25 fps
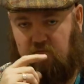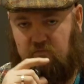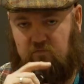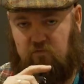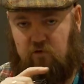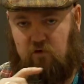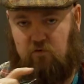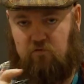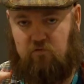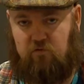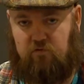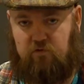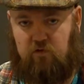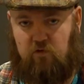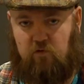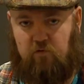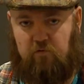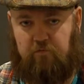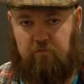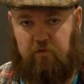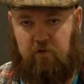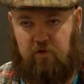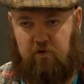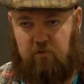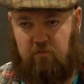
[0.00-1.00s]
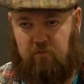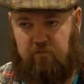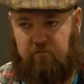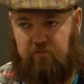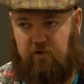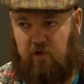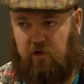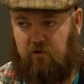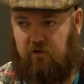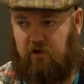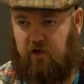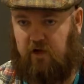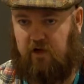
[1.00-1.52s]
rural Norfolk with
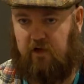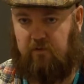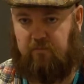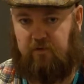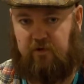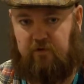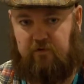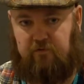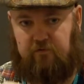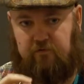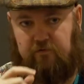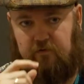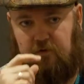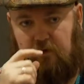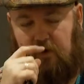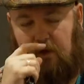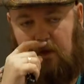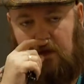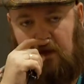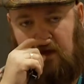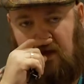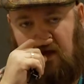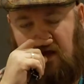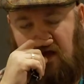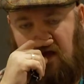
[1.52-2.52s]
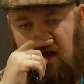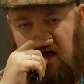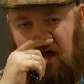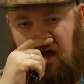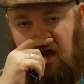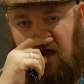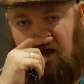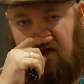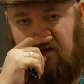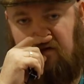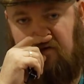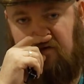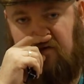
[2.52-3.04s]
no neighbours.
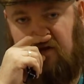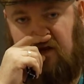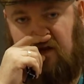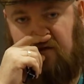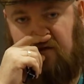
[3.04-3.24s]
And